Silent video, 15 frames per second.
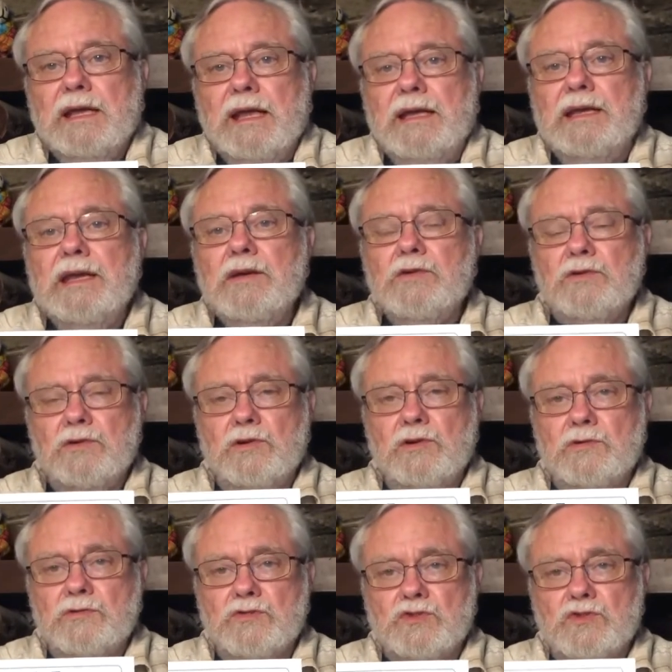And he had
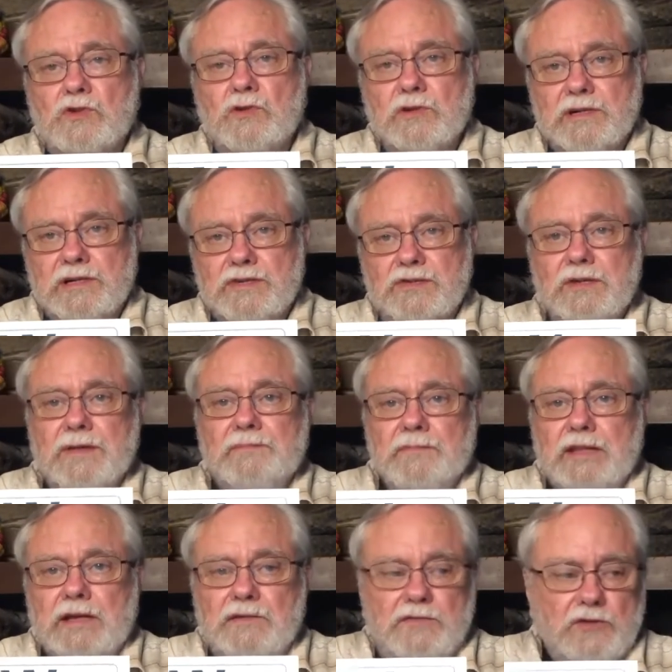heard stories
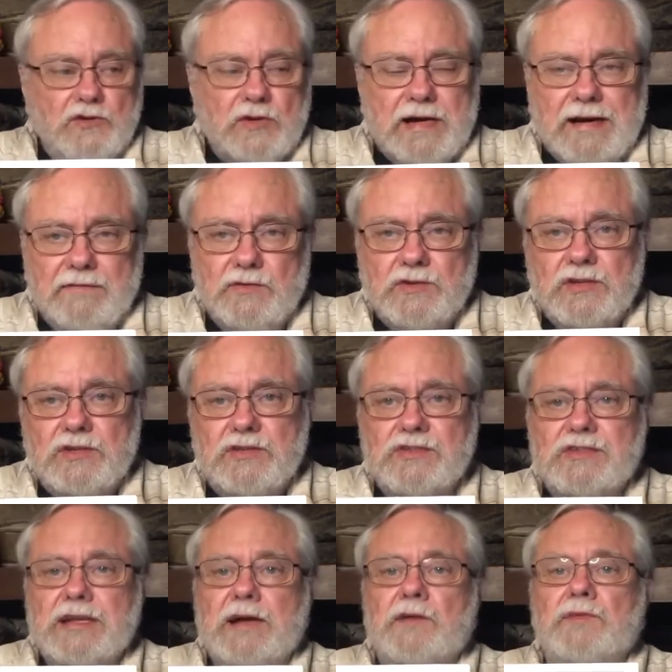that if you travel to the
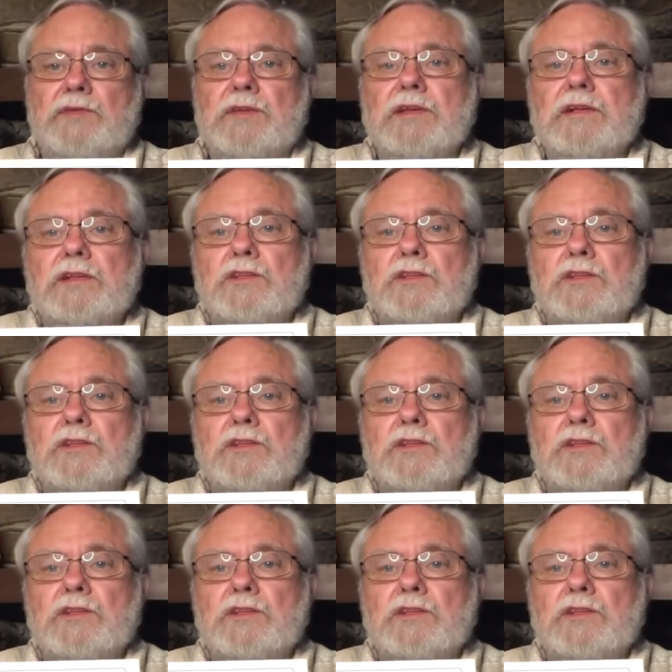south,